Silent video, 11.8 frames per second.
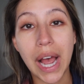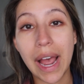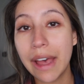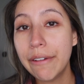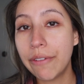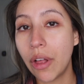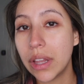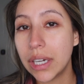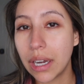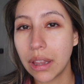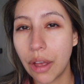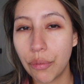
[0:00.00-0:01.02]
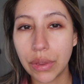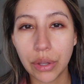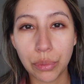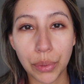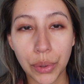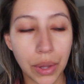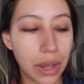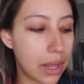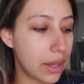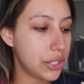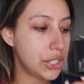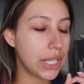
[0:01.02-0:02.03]
I have fallen in love with arugula
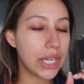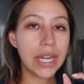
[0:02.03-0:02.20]
this year,